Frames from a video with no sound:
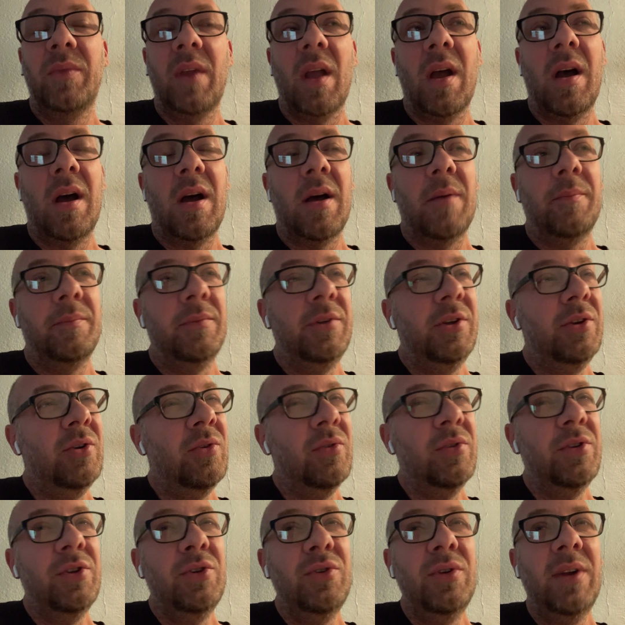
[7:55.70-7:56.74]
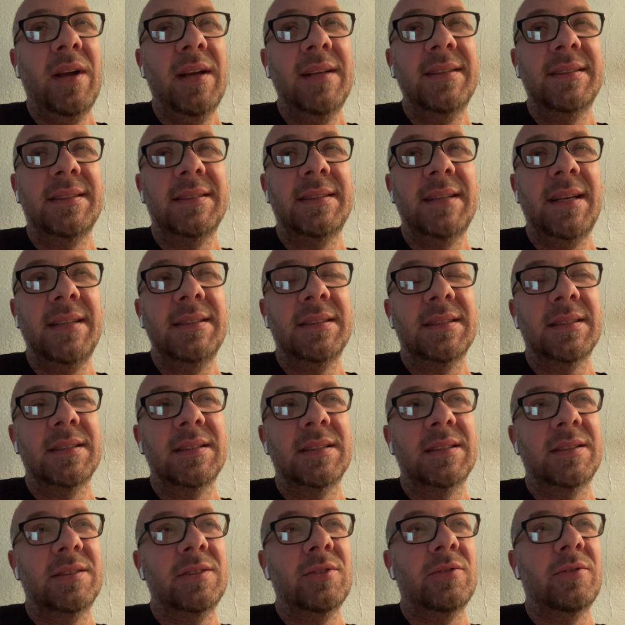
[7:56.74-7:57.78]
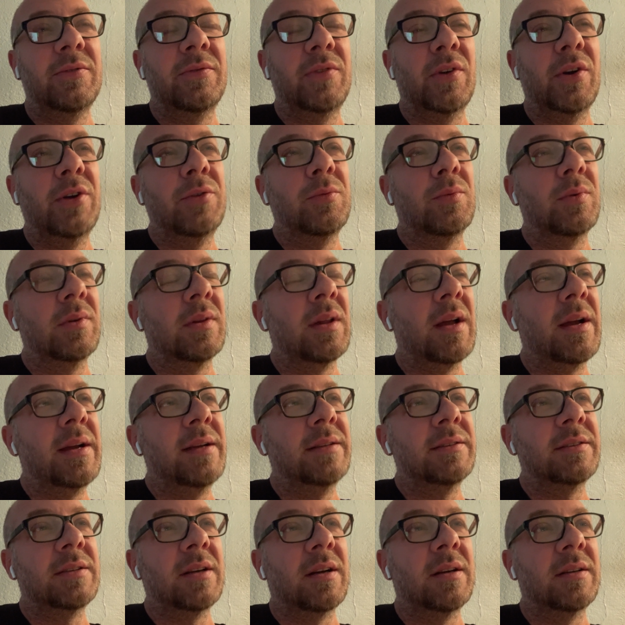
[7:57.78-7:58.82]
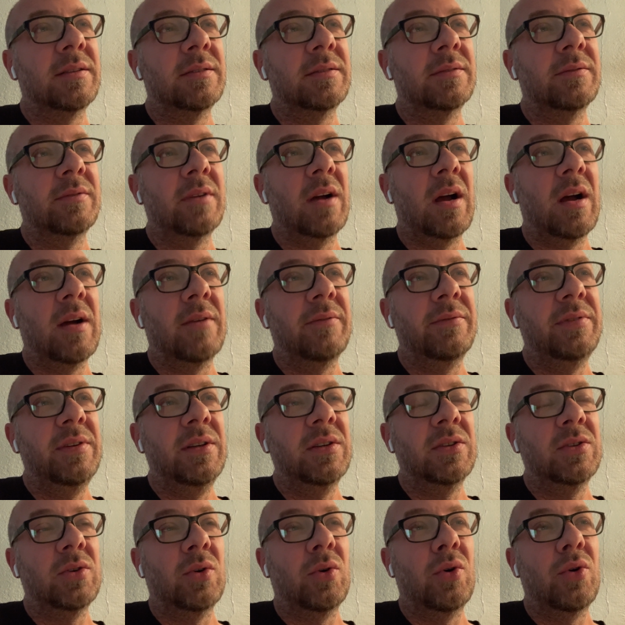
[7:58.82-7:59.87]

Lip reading: United States is still very reliant on vehicle